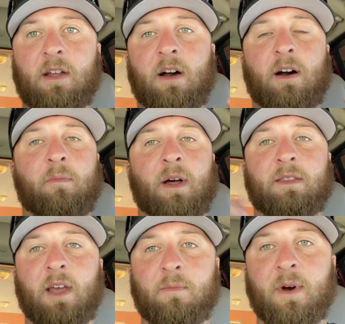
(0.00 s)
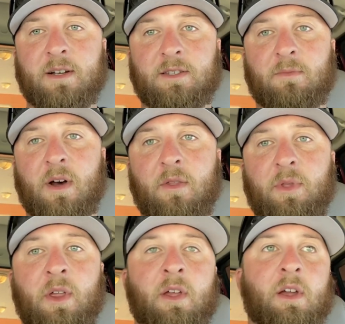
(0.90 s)
About $10 a
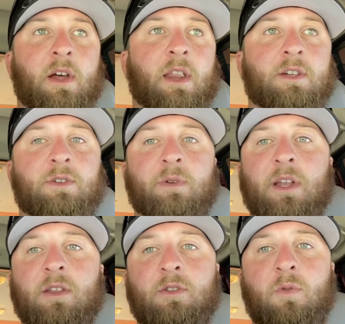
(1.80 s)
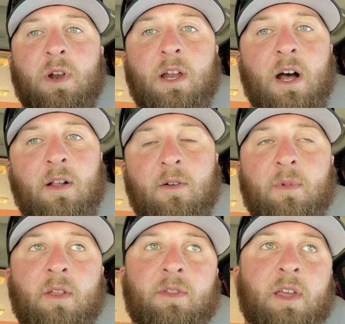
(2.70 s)
month, unless you want to get the $20 a
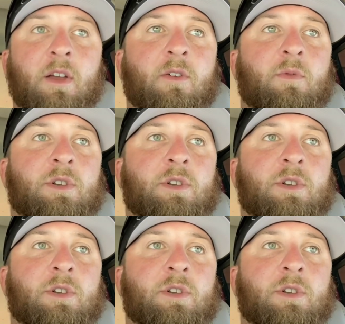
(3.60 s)
month tier,